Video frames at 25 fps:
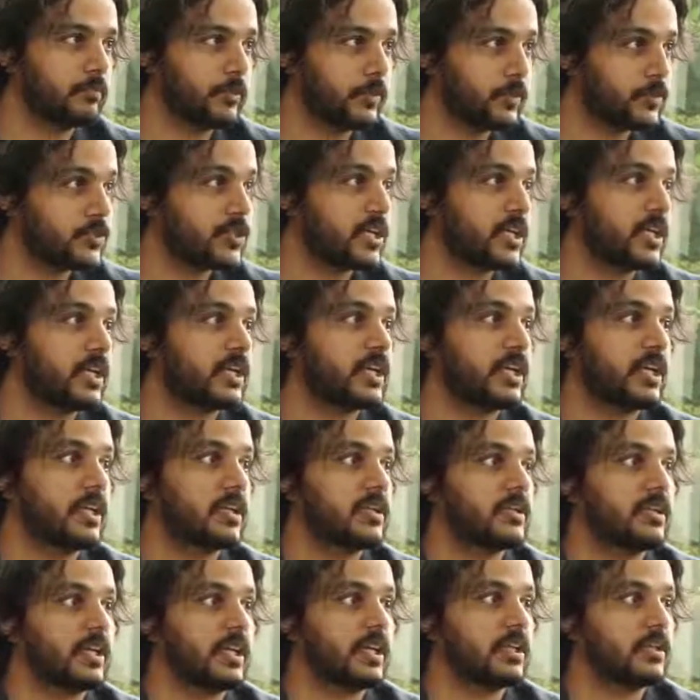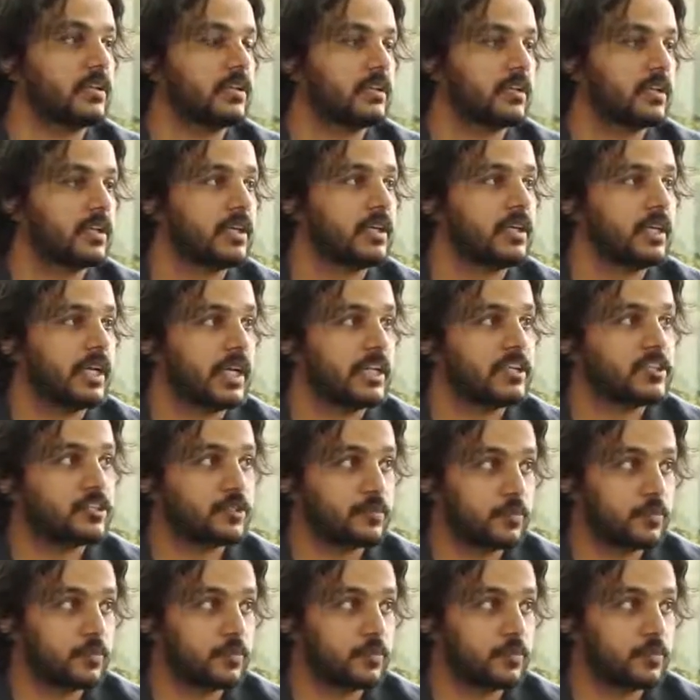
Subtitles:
music and